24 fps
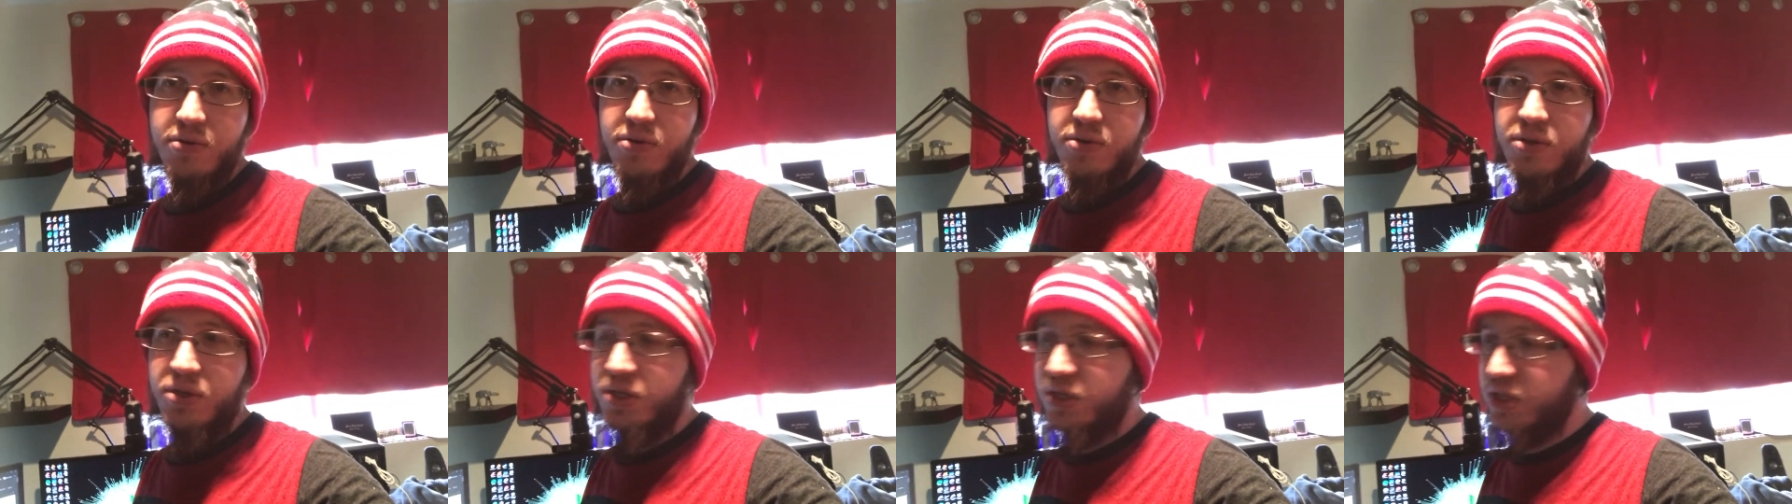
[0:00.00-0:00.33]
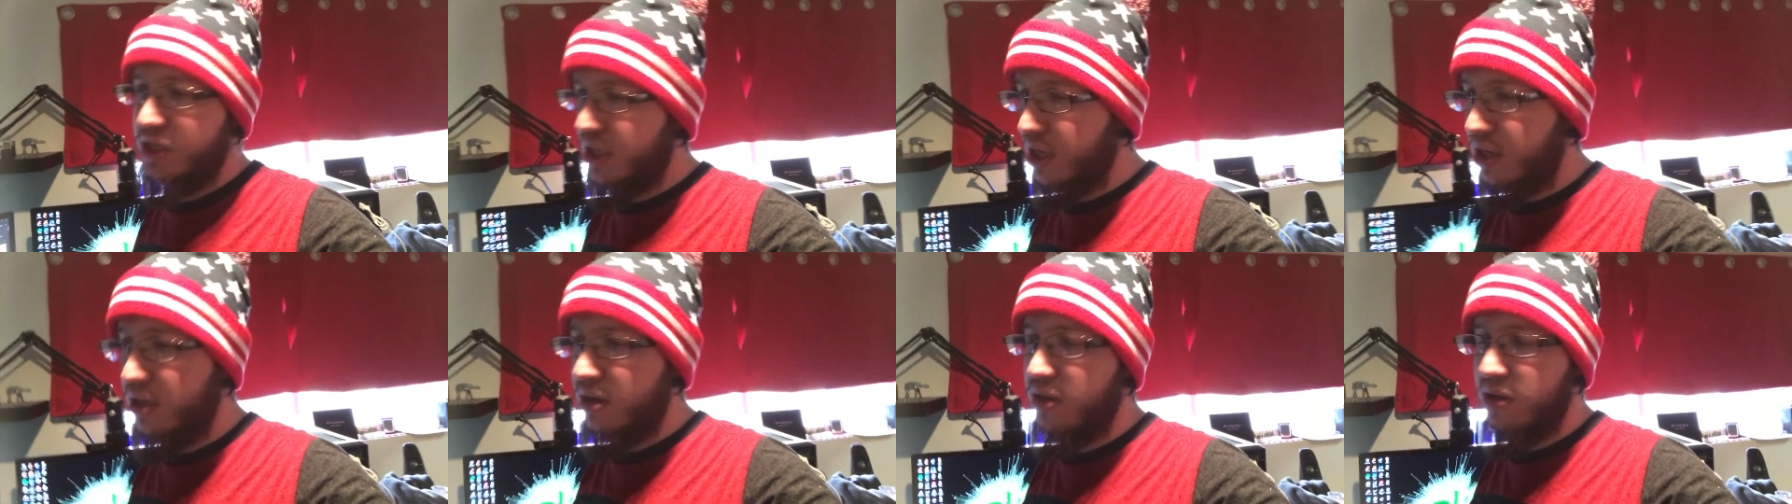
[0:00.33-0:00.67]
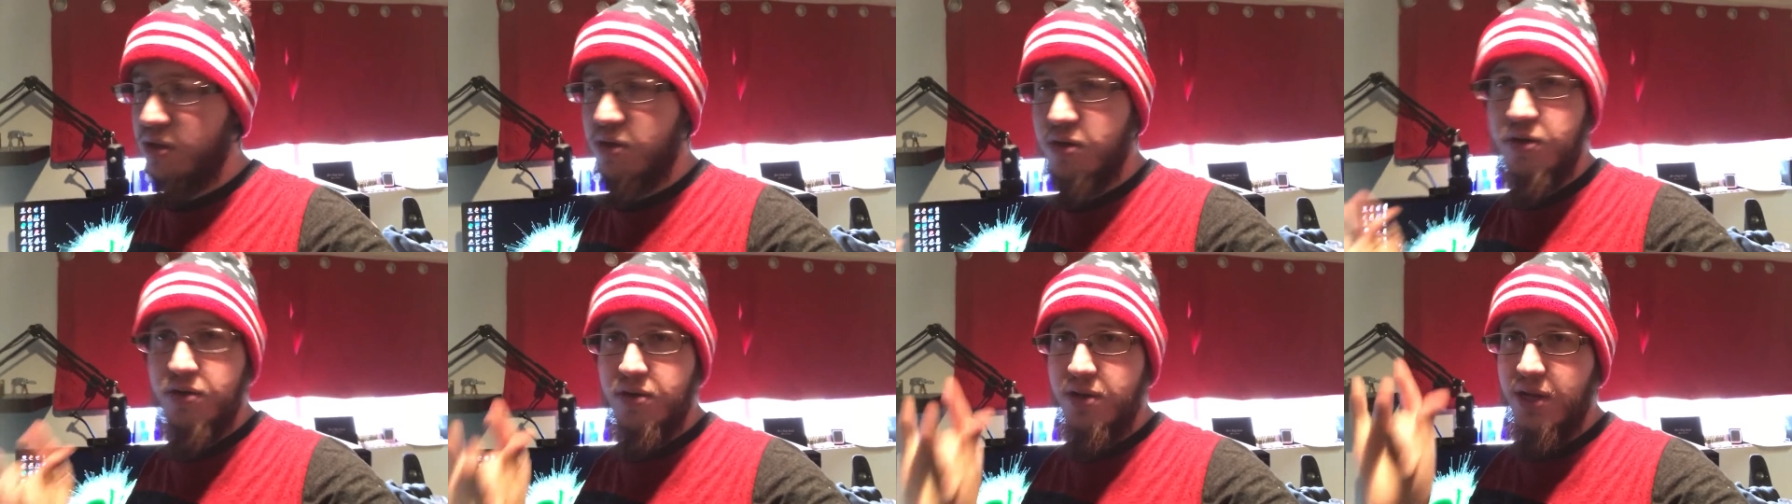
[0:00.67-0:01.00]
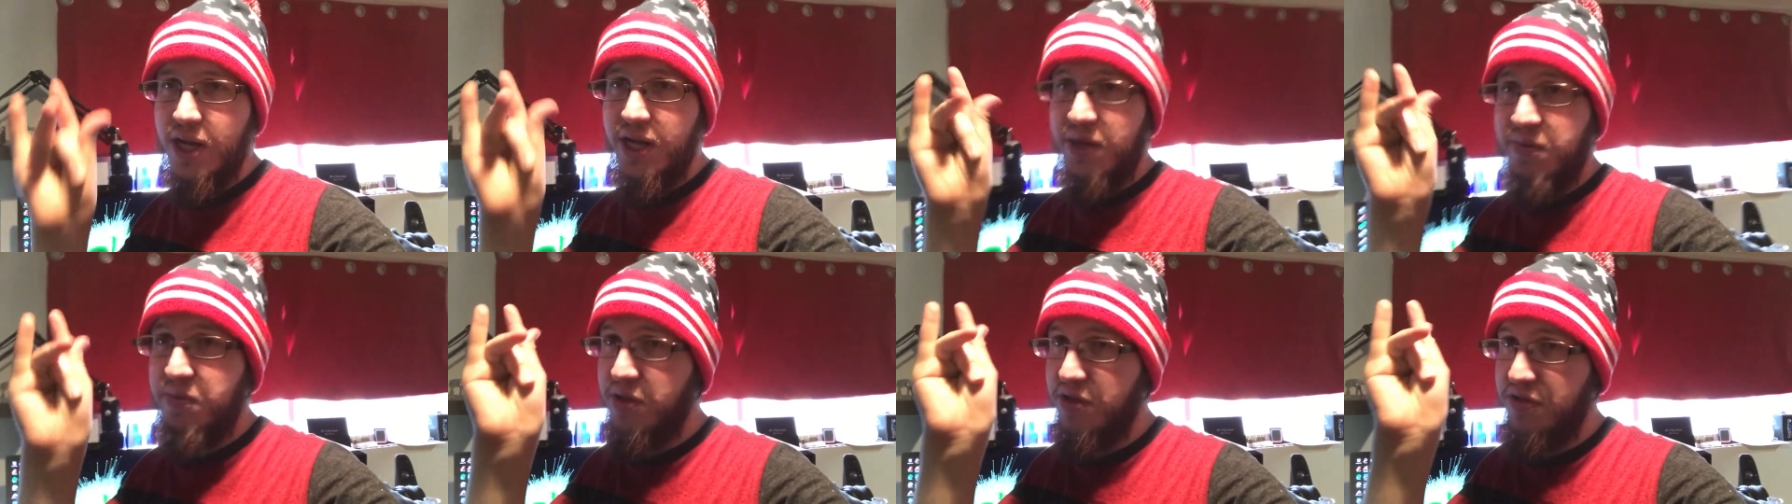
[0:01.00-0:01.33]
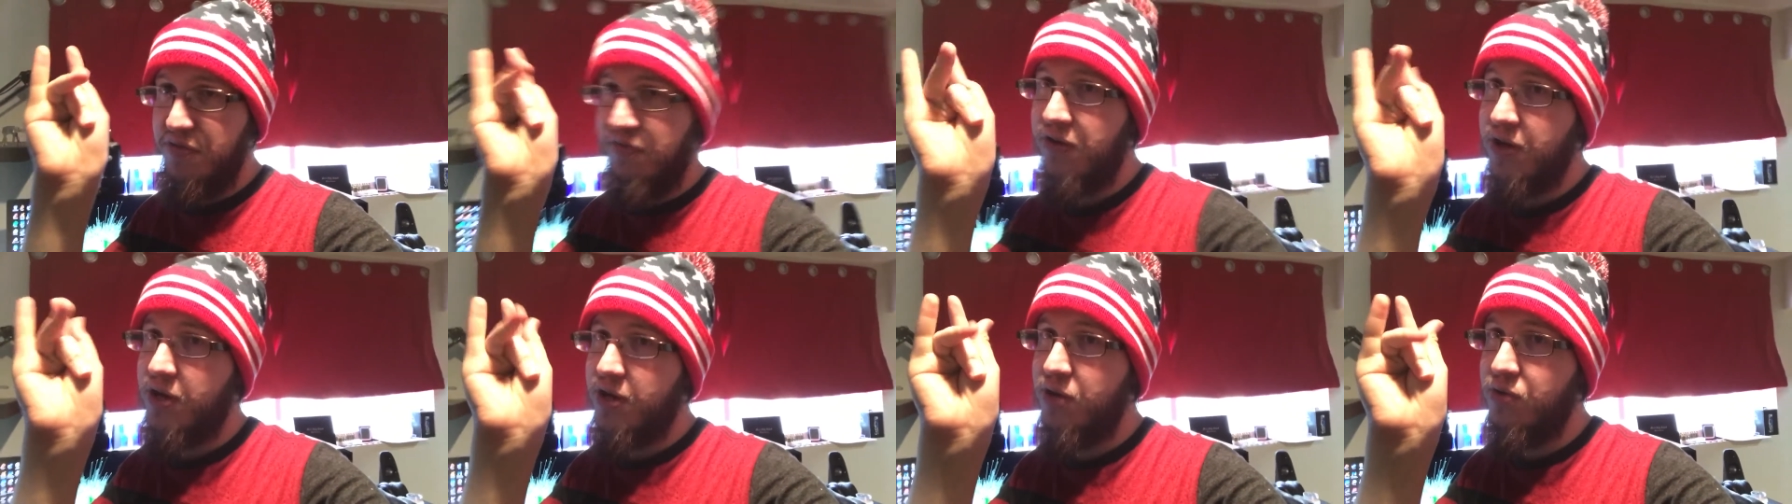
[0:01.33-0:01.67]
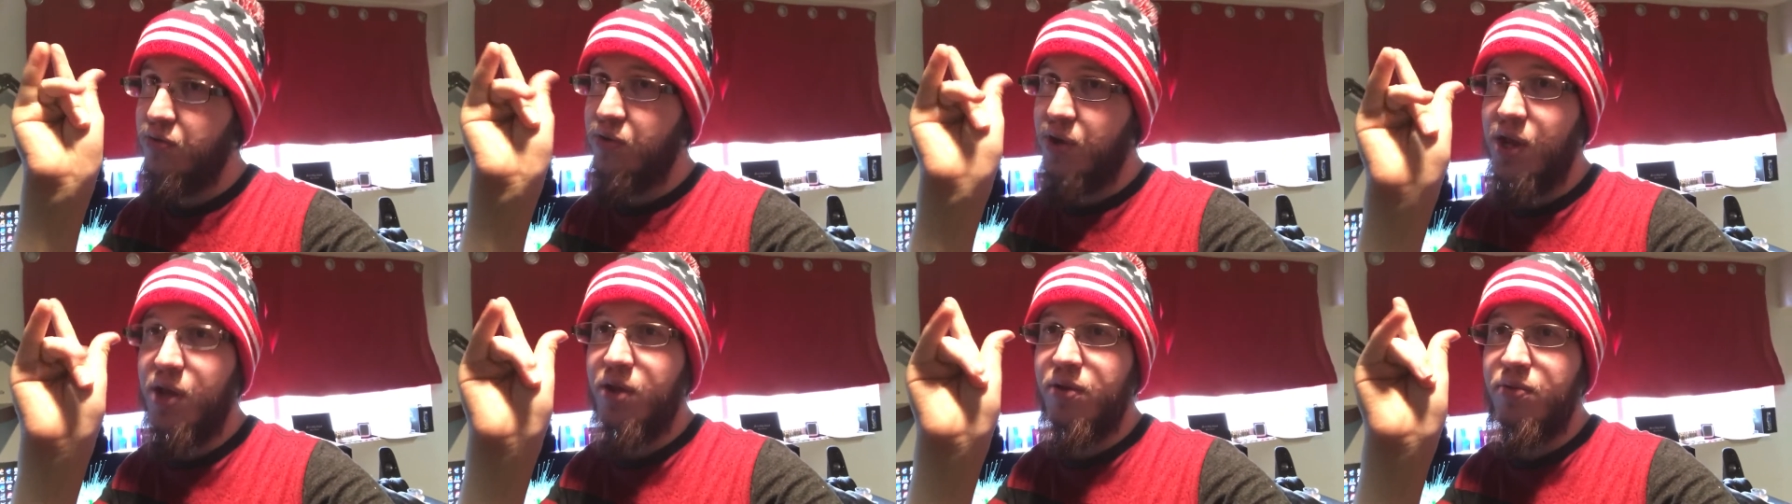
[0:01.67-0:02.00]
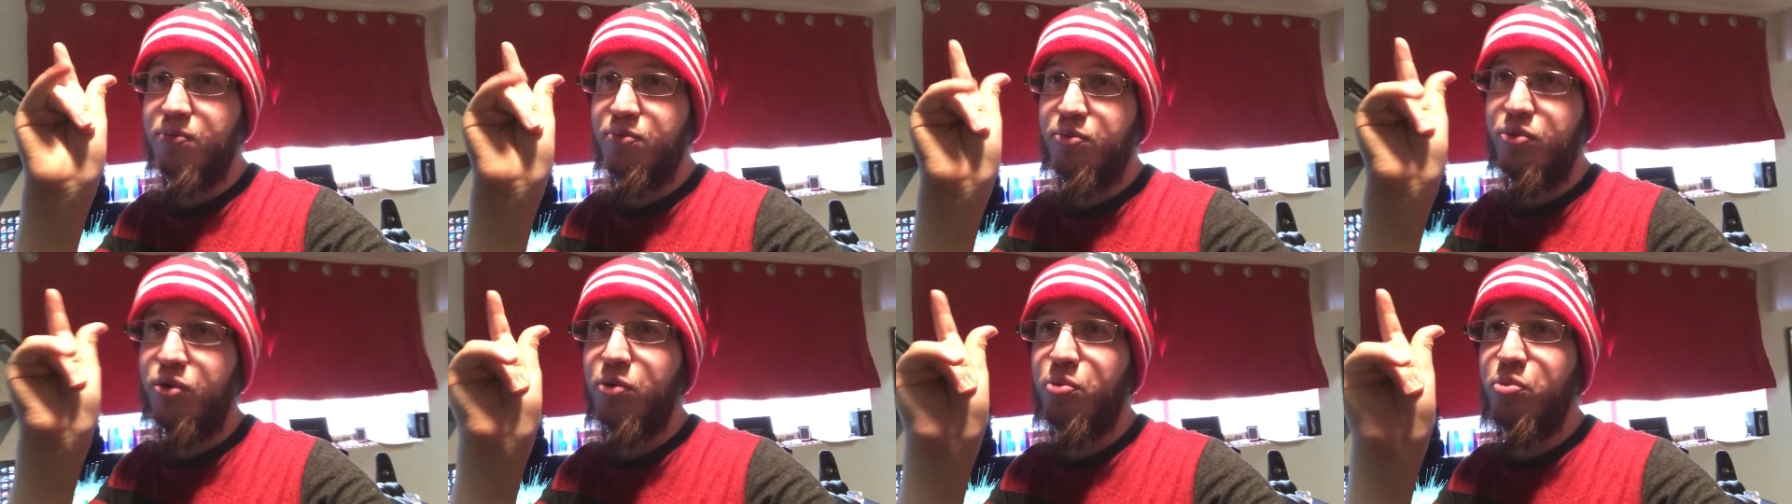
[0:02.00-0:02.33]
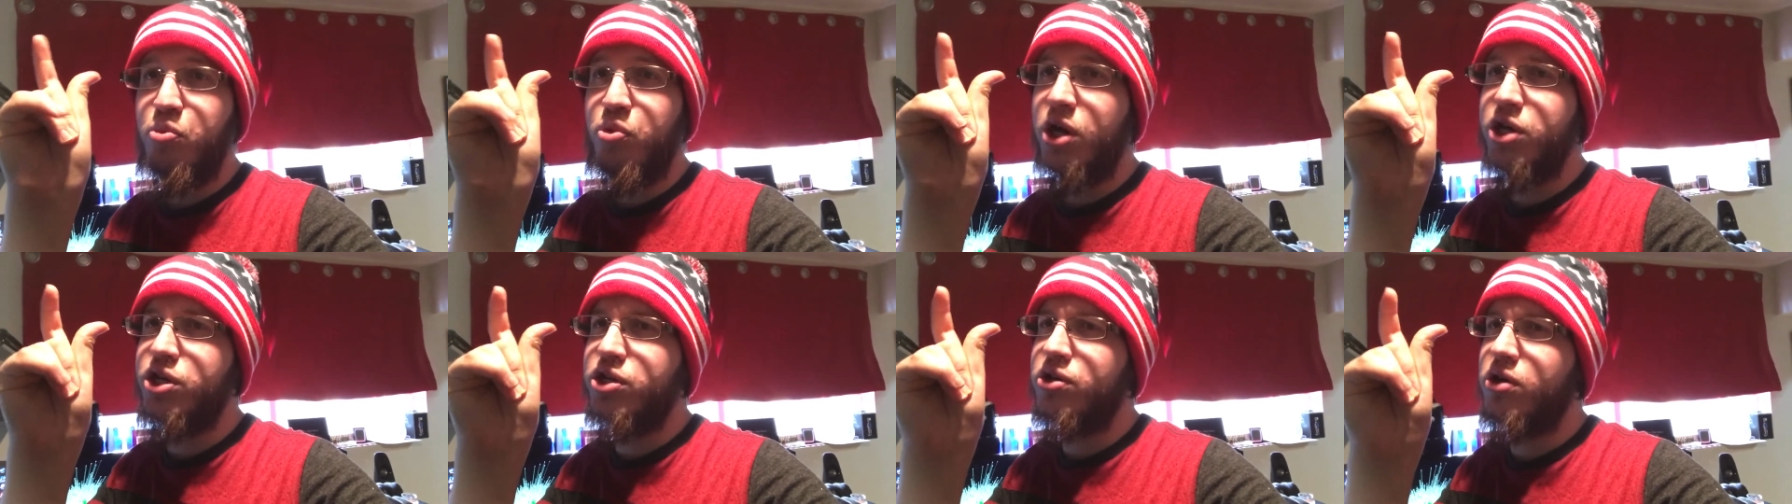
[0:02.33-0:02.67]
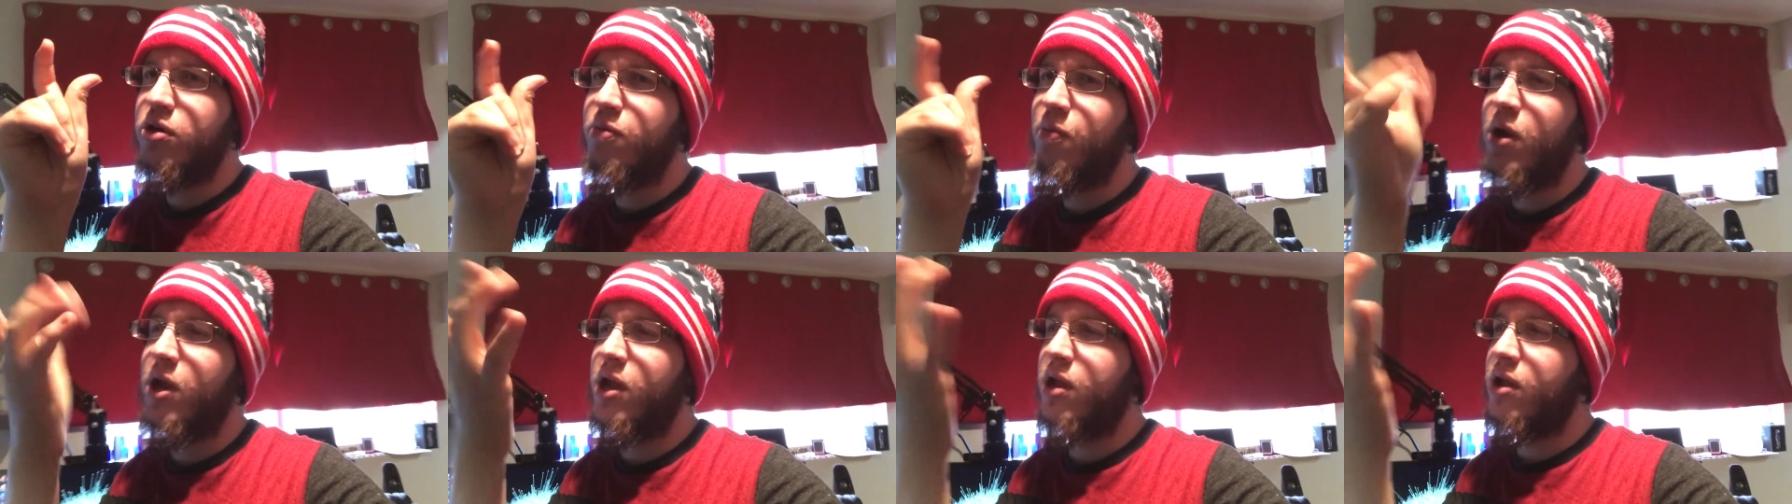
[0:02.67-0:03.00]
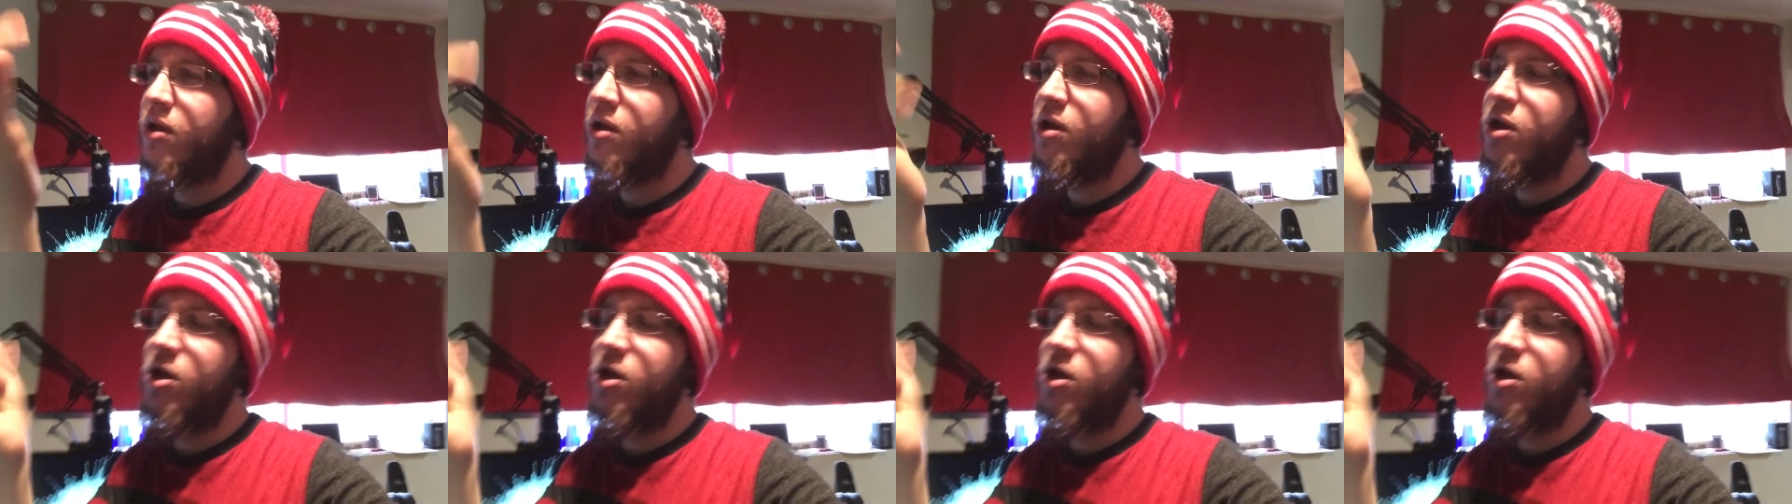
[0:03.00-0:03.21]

still hurt like a motherfucker when I put pressure on my